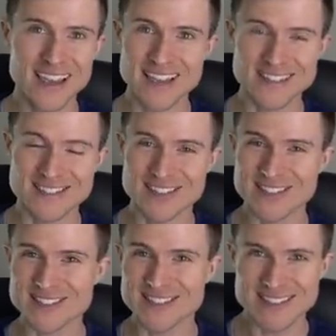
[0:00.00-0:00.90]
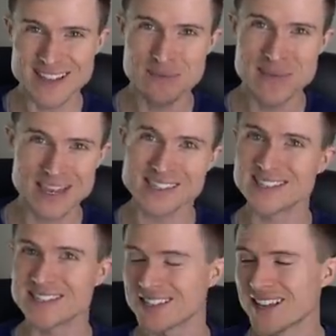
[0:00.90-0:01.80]
It's just
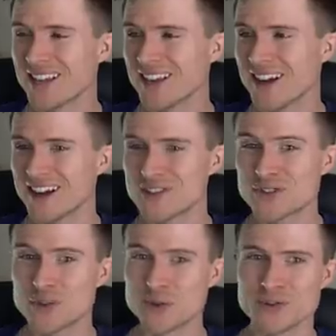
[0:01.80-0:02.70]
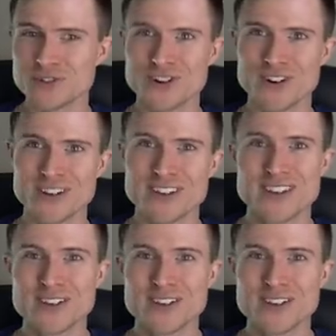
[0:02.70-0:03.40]
amazing, super strong.